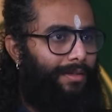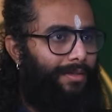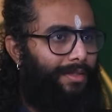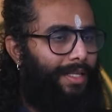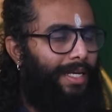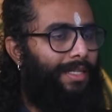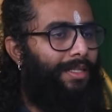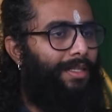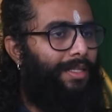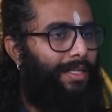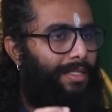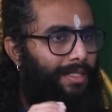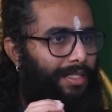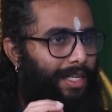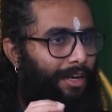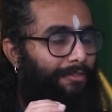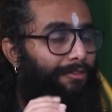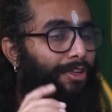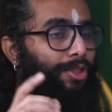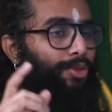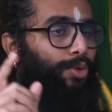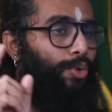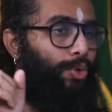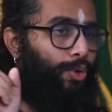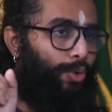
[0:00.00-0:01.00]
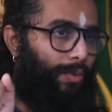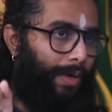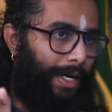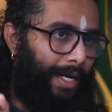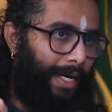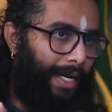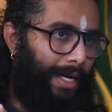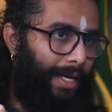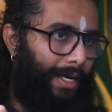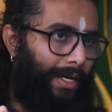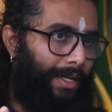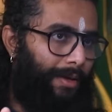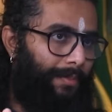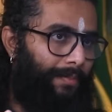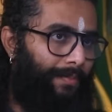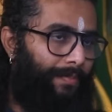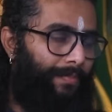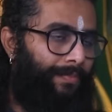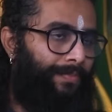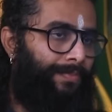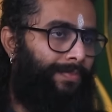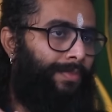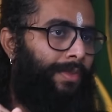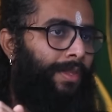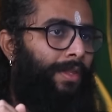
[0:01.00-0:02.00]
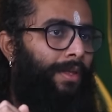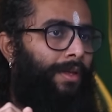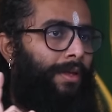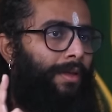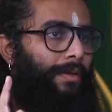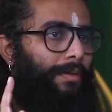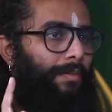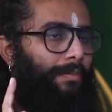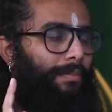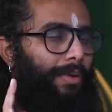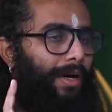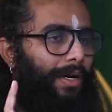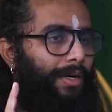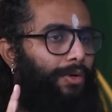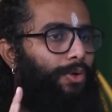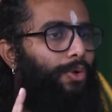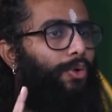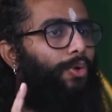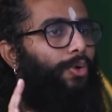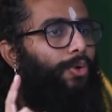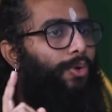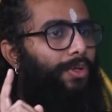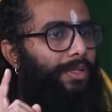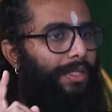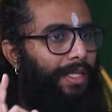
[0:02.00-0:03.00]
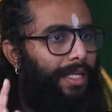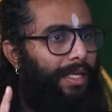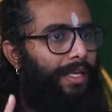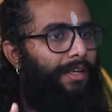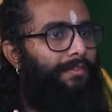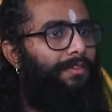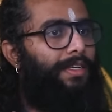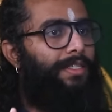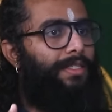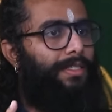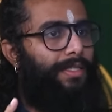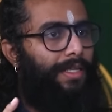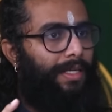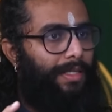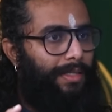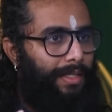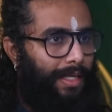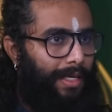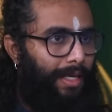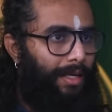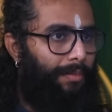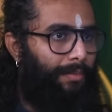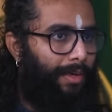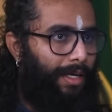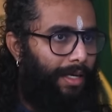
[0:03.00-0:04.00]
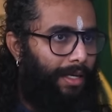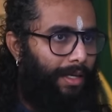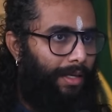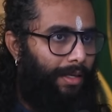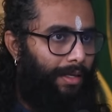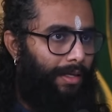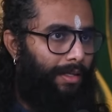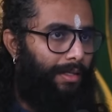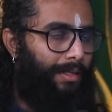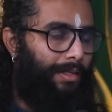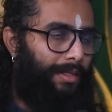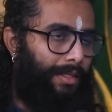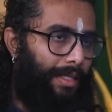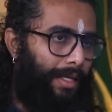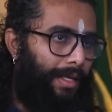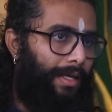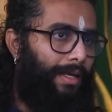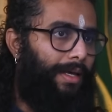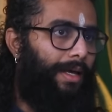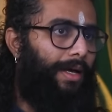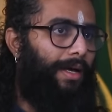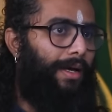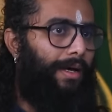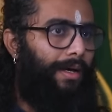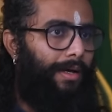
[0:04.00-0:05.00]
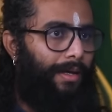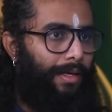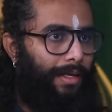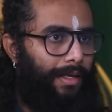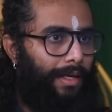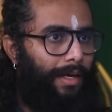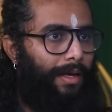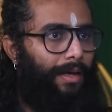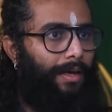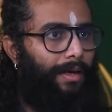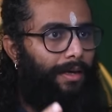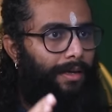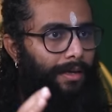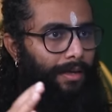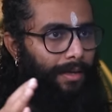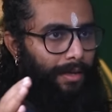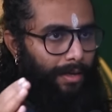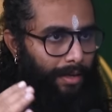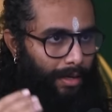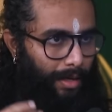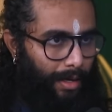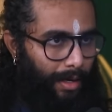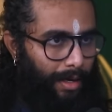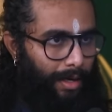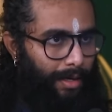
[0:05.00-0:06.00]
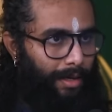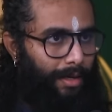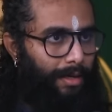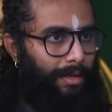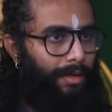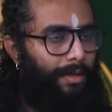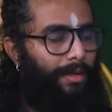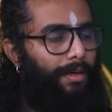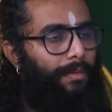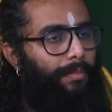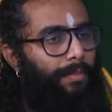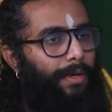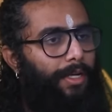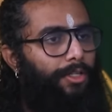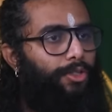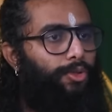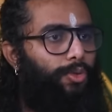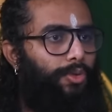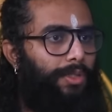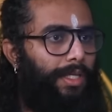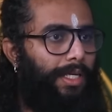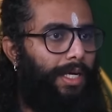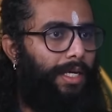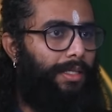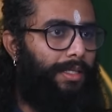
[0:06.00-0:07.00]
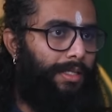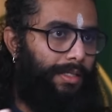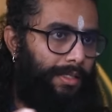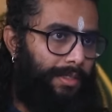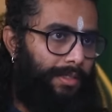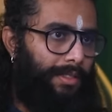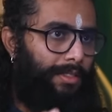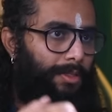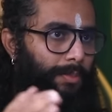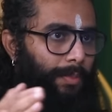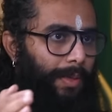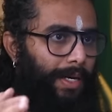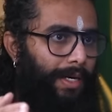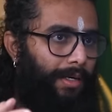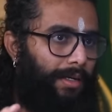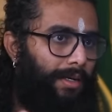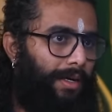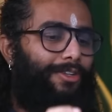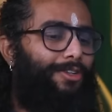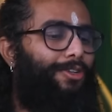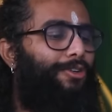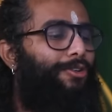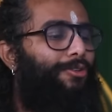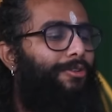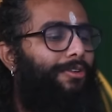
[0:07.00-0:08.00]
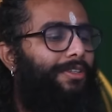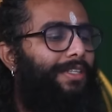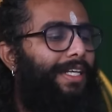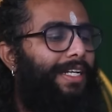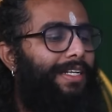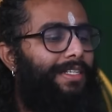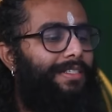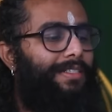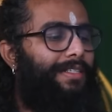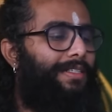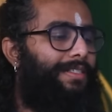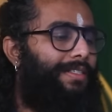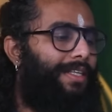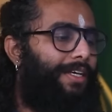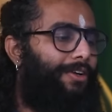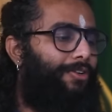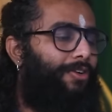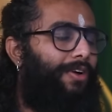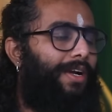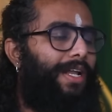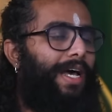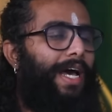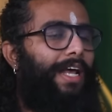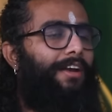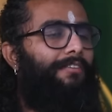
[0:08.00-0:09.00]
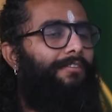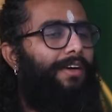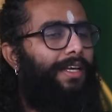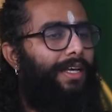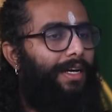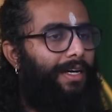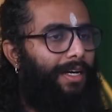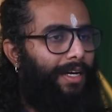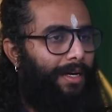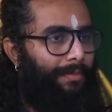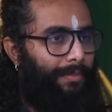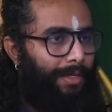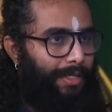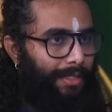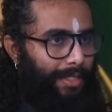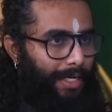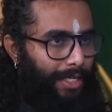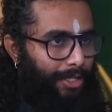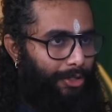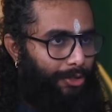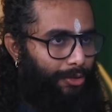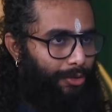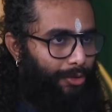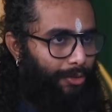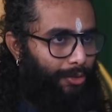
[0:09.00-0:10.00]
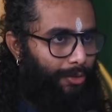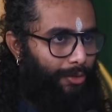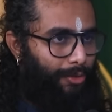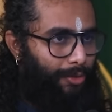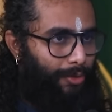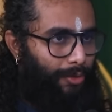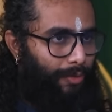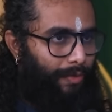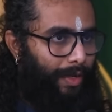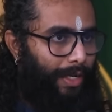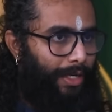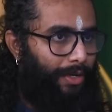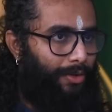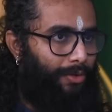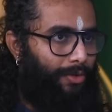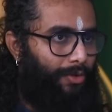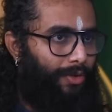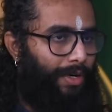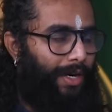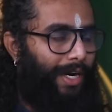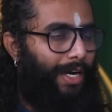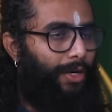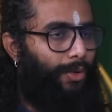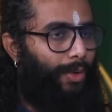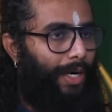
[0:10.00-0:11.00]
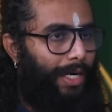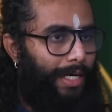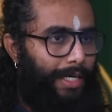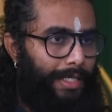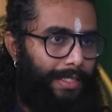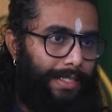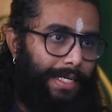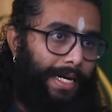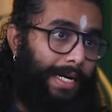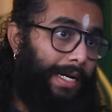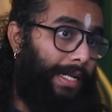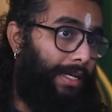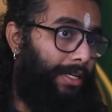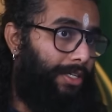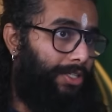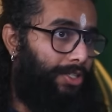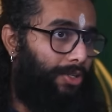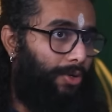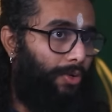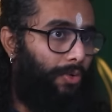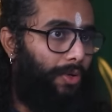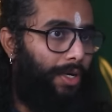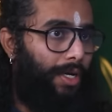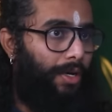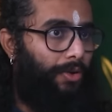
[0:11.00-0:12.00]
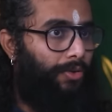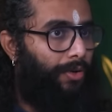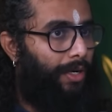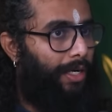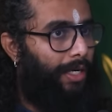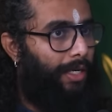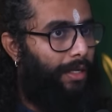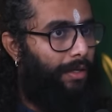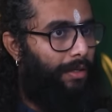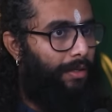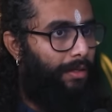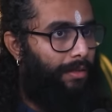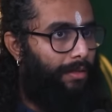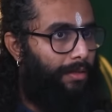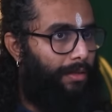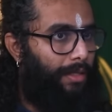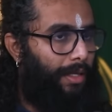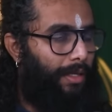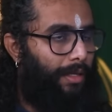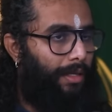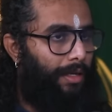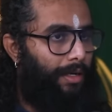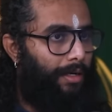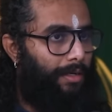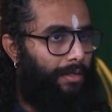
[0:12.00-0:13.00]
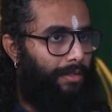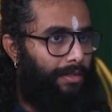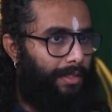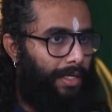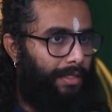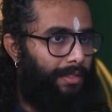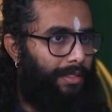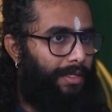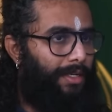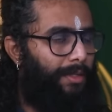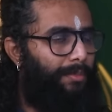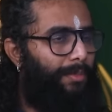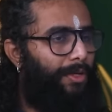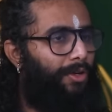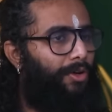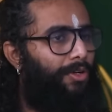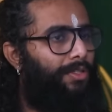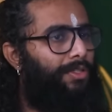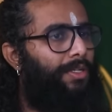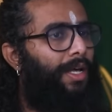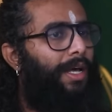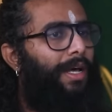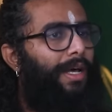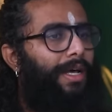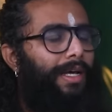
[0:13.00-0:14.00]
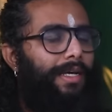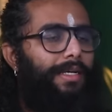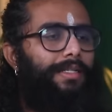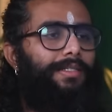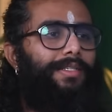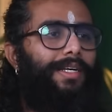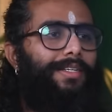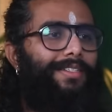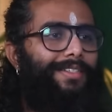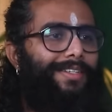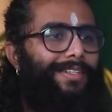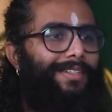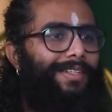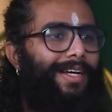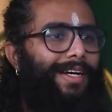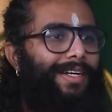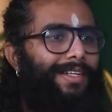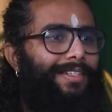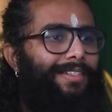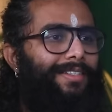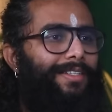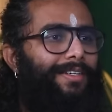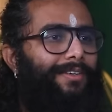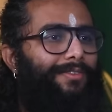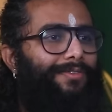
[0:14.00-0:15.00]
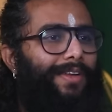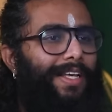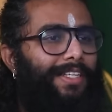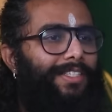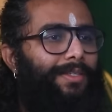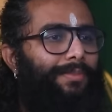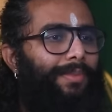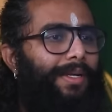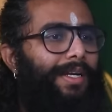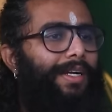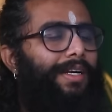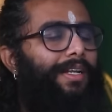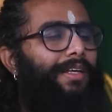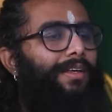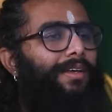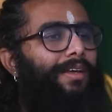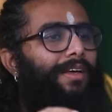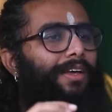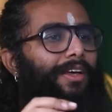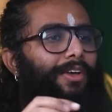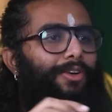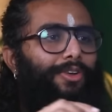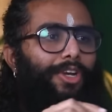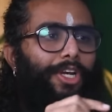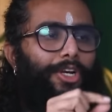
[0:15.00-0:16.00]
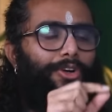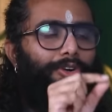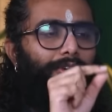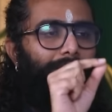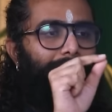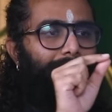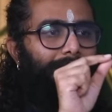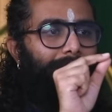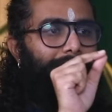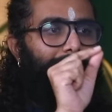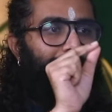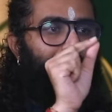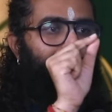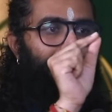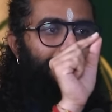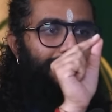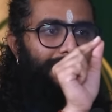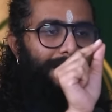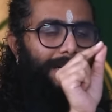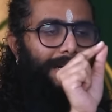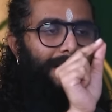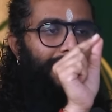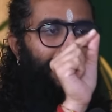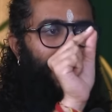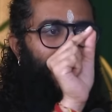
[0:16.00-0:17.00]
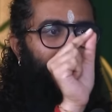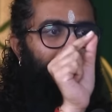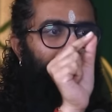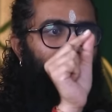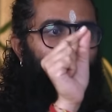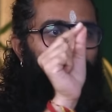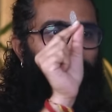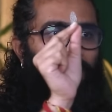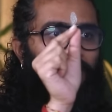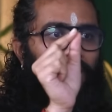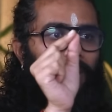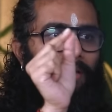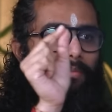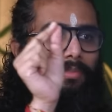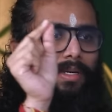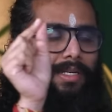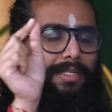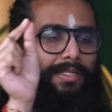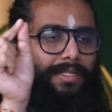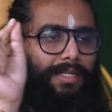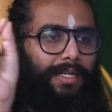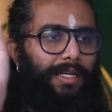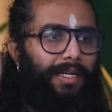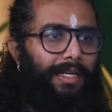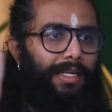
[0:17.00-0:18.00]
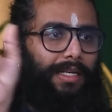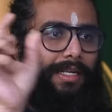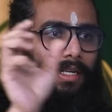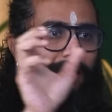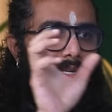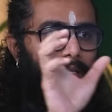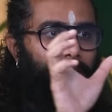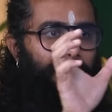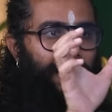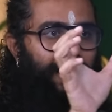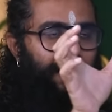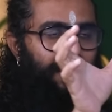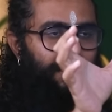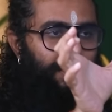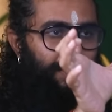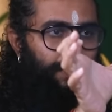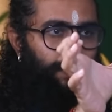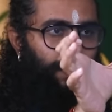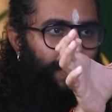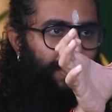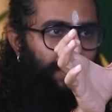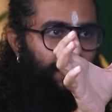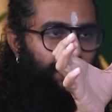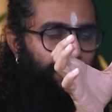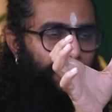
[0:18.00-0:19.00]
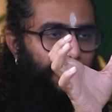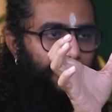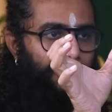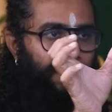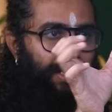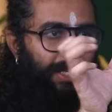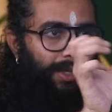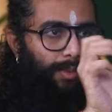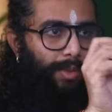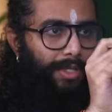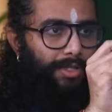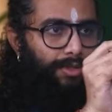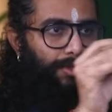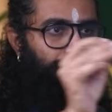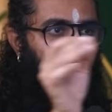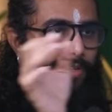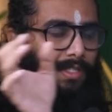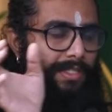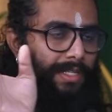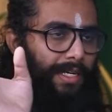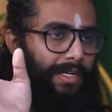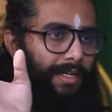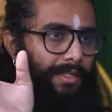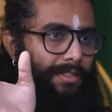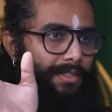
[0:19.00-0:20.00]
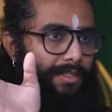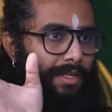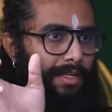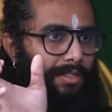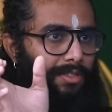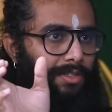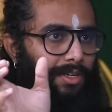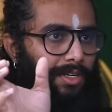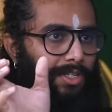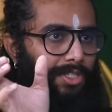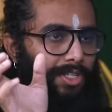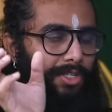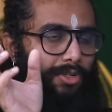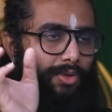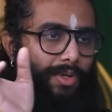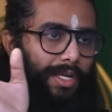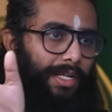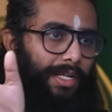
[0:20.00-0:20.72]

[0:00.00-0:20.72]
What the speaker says: Tat savituhu varenyam. Bhargo devasya dhimahi dhiyaha yaha naha prachodaya. This is the split. No, there is this thing called anvayakrama that you do when you try to understand any shloka or anything in Sanskrit, because in Sanskrit that is the flexibility. You need not necessarily have A, B, C, D, E, that specific sequence of a sentence construction. You